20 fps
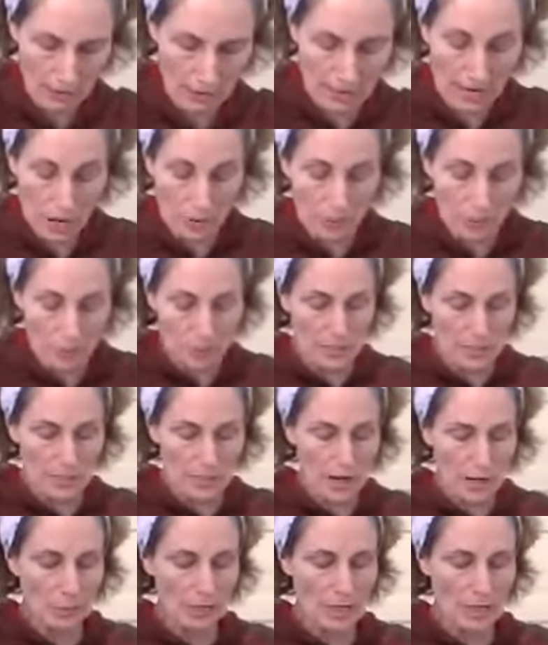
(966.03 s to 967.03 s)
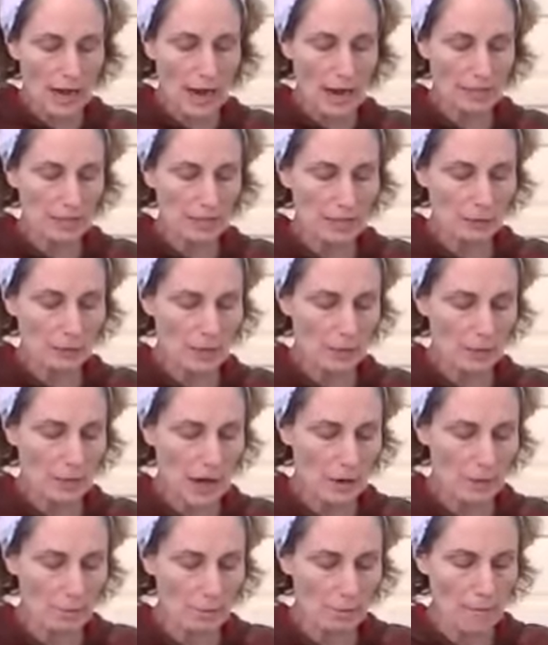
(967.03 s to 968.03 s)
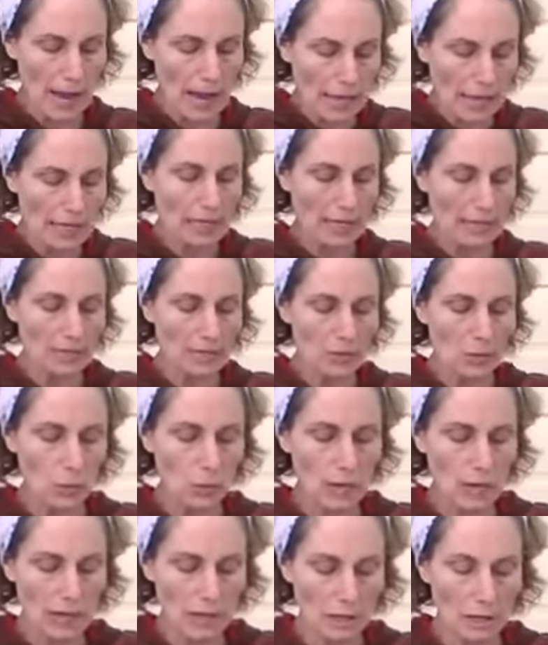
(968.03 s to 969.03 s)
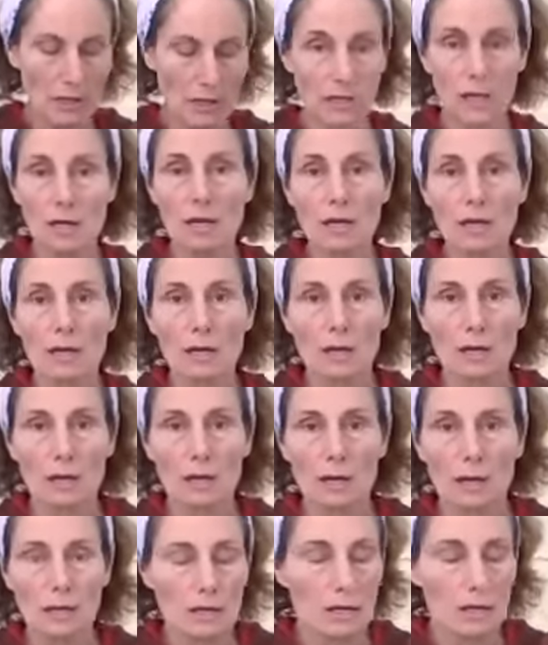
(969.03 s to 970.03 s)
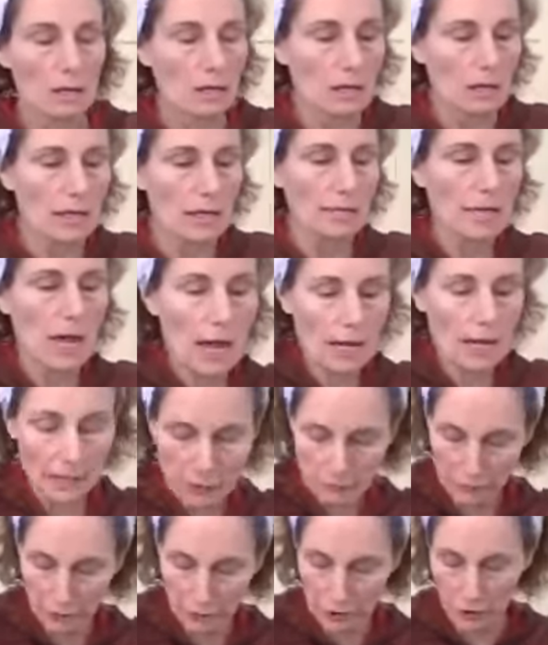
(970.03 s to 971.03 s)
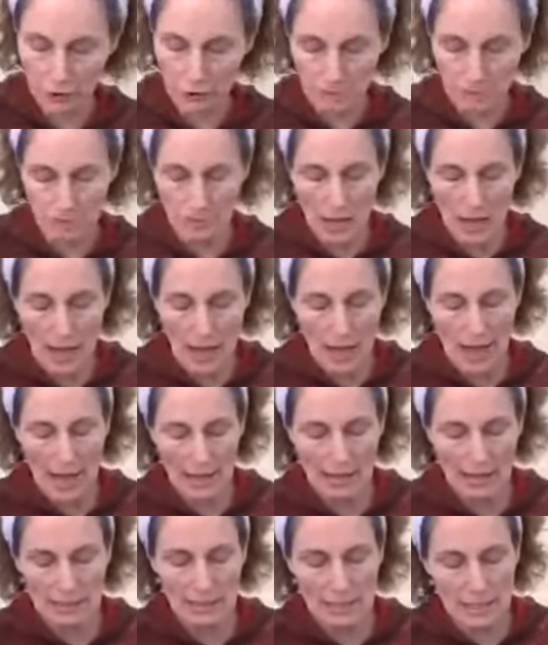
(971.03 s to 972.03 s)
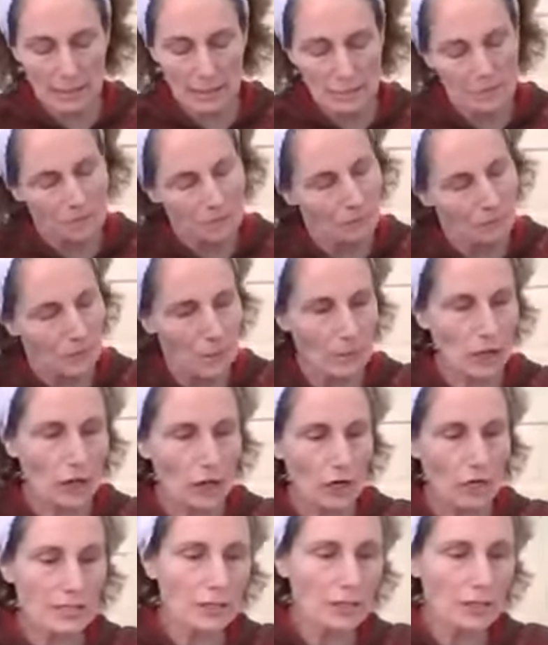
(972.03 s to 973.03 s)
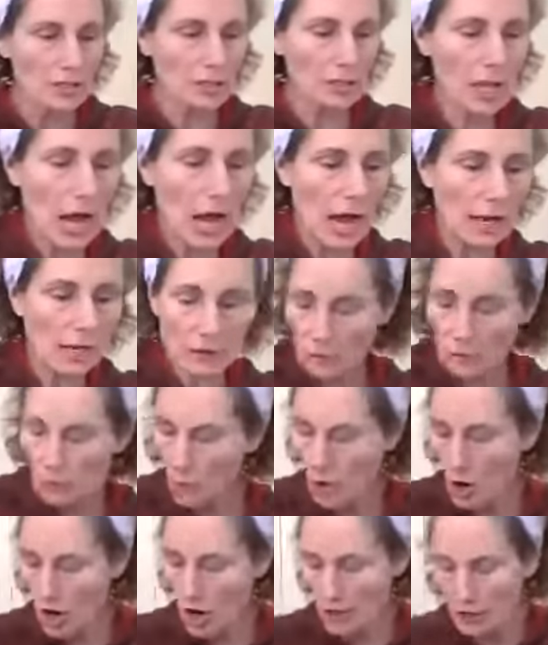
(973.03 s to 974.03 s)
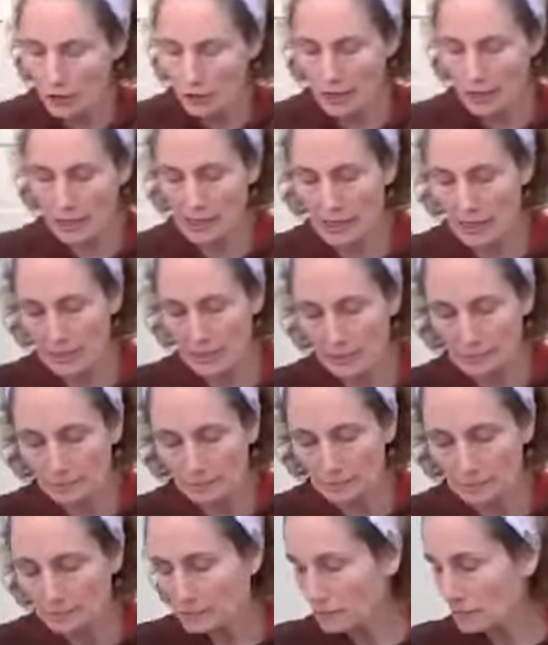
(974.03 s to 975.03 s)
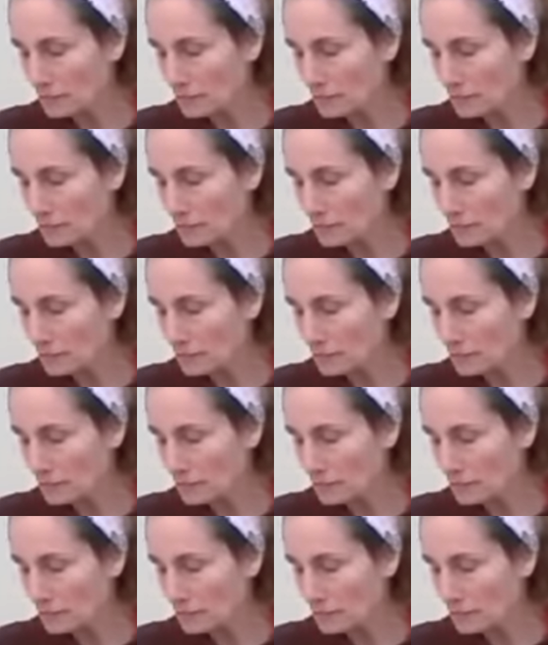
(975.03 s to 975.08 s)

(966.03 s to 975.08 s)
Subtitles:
Okay, now someone asked me about baking with exotic fruit. And because there's a lot of water in it,